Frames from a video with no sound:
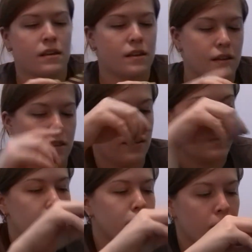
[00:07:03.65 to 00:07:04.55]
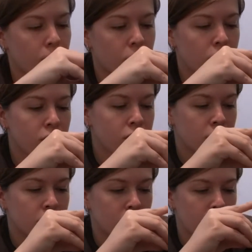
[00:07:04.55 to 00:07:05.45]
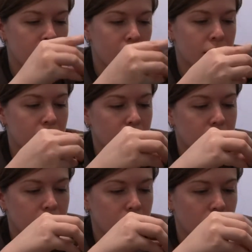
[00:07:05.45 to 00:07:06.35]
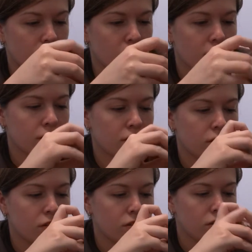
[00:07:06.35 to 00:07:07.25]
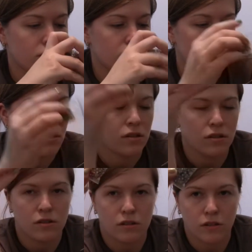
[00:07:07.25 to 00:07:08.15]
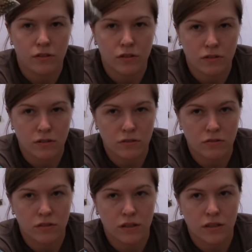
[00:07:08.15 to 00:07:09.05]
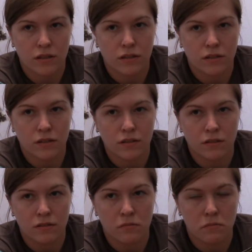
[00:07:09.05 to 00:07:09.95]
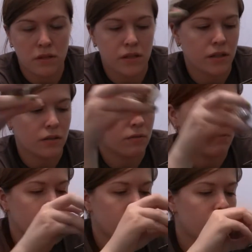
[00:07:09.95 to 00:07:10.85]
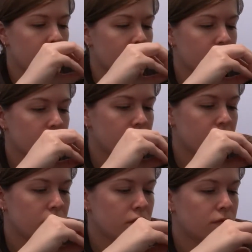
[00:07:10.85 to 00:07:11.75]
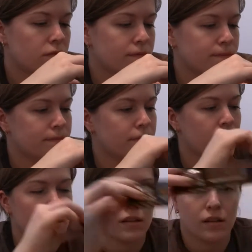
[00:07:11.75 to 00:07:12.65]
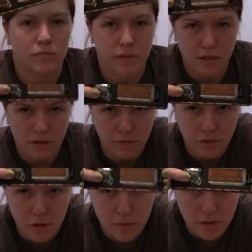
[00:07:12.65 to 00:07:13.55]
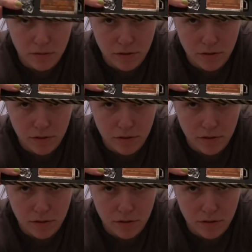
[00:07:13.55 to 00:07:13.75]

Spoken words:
And then here we've got, as it's dog tags, you've got your BD necklace thing. Comes in foam as well,